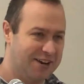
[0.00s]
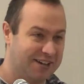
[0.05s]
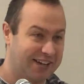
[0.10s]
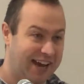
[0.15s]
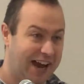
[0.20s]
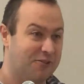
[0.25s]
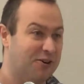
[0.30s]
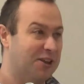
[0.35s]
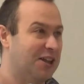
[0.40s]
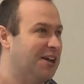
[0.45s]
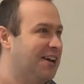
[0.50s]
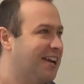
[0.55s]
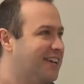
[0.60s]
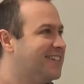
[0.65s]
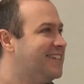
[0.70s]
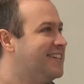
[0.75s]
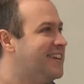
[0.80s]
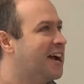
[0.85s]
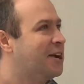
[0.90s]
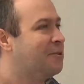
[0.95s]
and Caroline
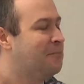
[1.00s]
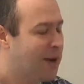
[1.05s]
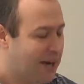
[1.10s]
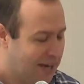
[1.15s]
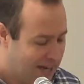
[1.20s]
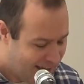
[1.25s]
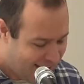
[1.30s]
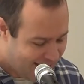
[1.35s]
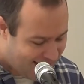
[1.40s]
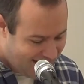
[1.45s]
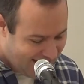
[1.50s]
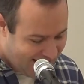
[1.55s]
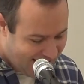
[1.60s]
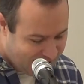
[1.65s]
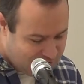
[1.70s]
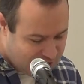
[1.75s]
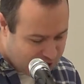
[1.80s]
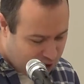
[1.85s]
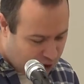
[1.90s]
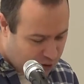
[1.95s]
had to tag me
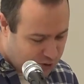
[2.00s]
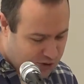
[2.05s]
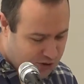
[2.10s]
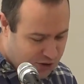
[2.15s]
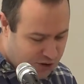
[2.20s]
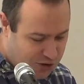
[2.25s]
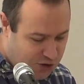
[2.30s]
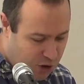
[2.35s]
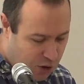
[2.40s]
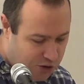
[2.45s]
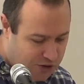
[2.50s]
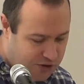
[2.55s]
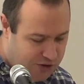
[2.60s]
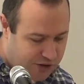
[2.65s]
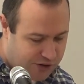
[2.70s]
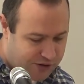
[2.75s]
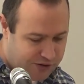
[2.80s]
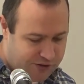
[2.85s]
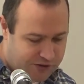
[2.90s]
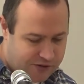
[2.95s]
to go to the
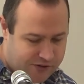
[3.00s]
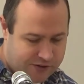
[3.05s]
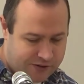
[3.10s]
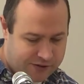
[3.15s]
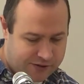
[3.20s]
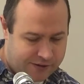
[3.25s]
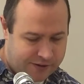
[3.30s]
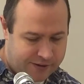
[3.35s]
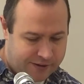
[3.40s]
doctors.